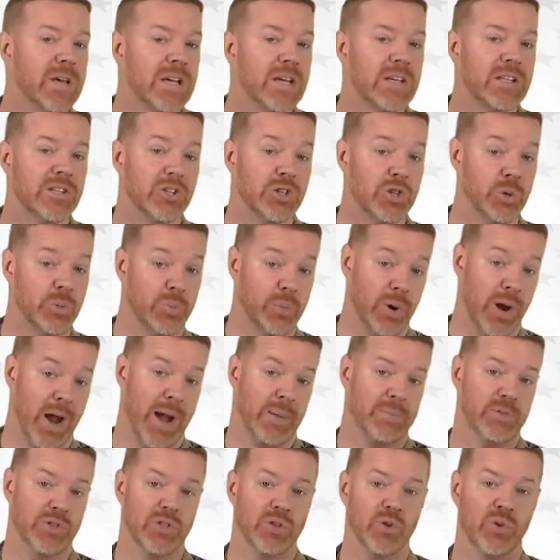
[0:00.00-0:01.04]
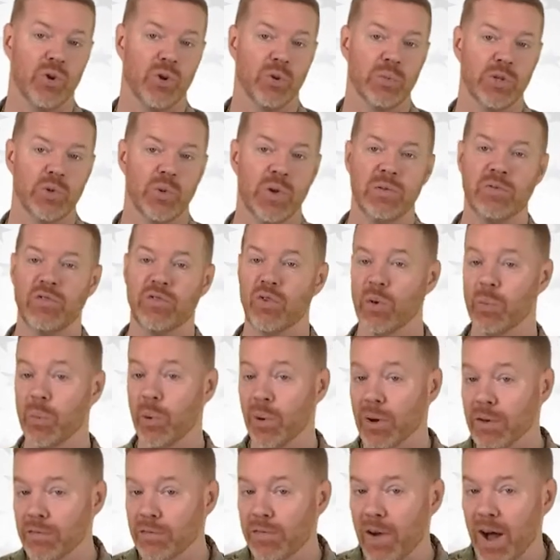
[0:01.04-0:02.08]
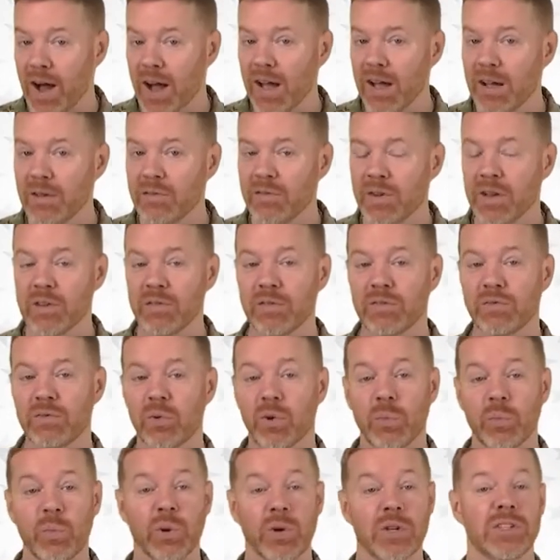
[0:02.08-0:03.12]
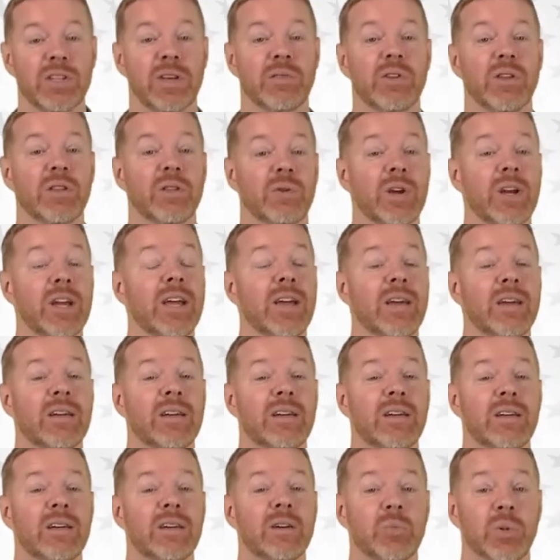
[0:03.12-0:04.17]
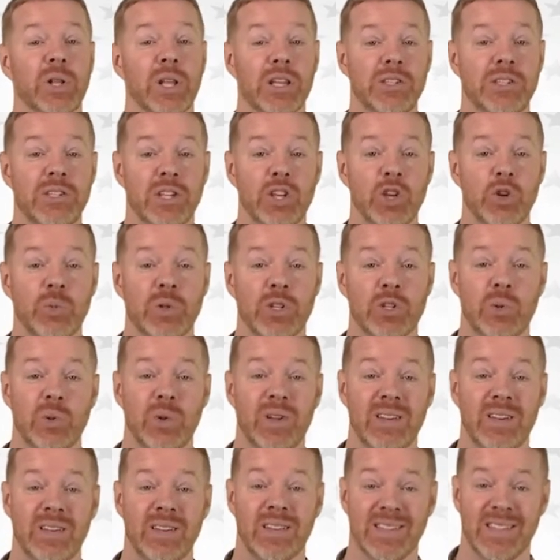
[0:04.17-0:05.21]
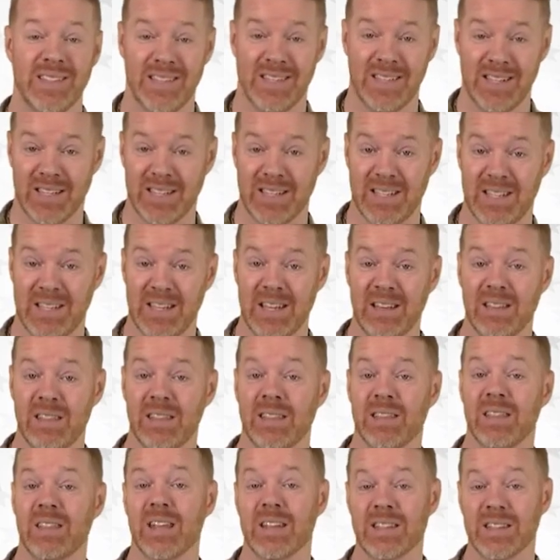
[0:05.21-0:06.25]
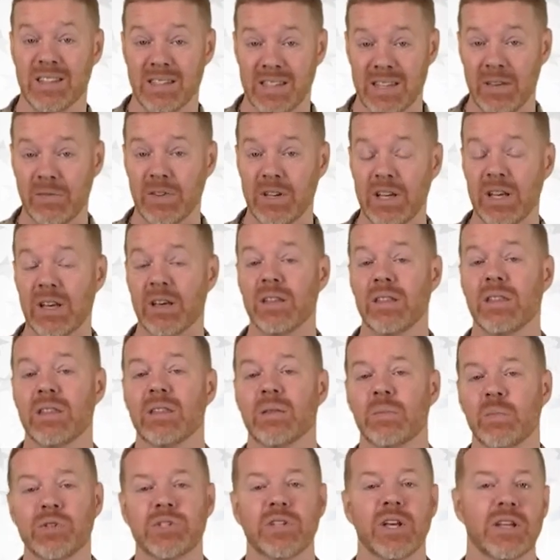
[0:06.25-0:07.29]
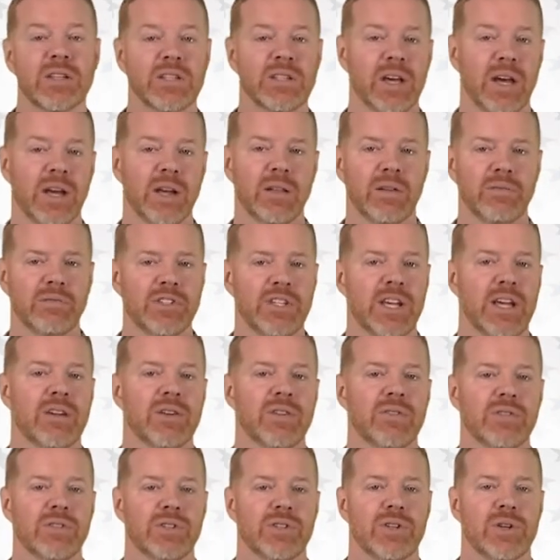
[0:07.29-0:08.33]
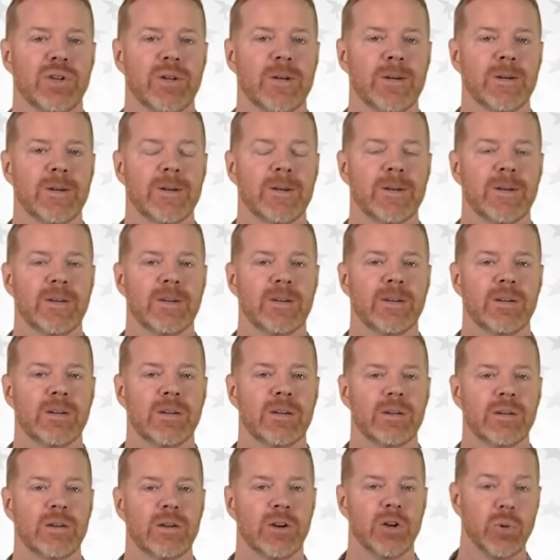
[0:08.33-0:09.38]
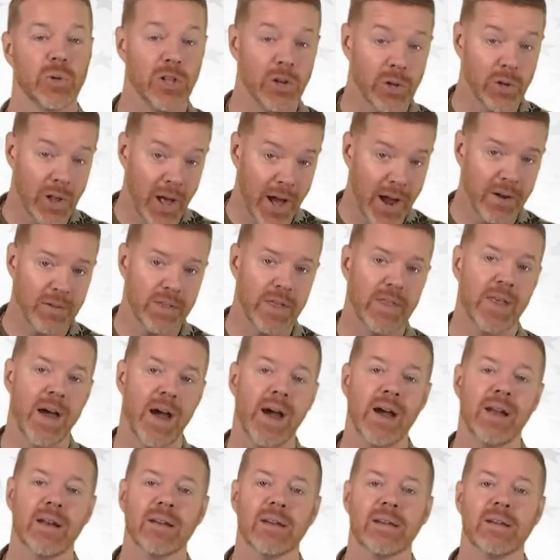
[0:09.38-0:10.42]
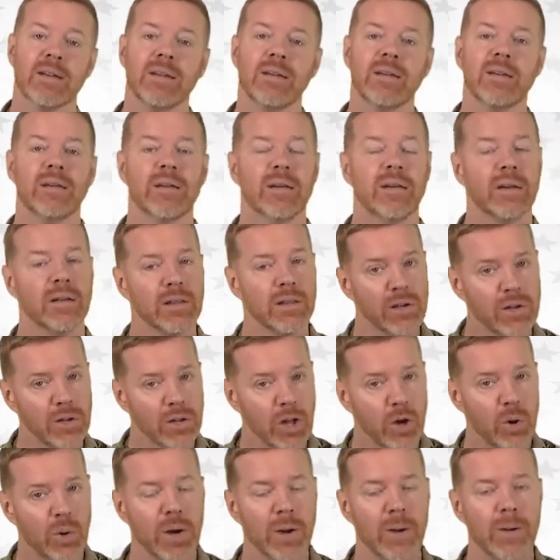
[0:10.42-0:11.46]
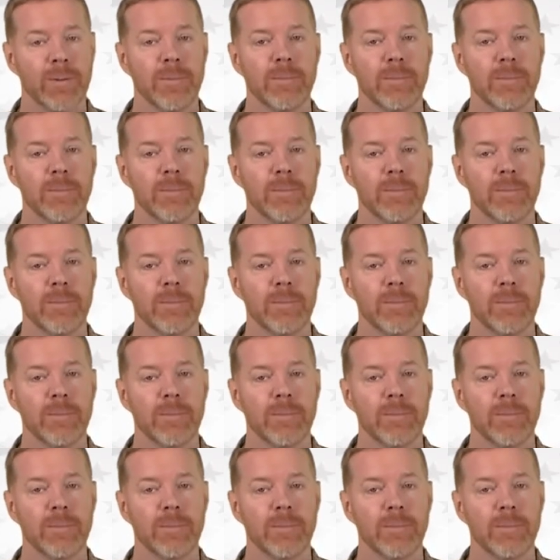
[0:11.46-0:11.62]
Did you perhaps score between 4.5 and 4.73, placing you between 60th and 70th percentile of takers? Are you a little higher than that? A little lower?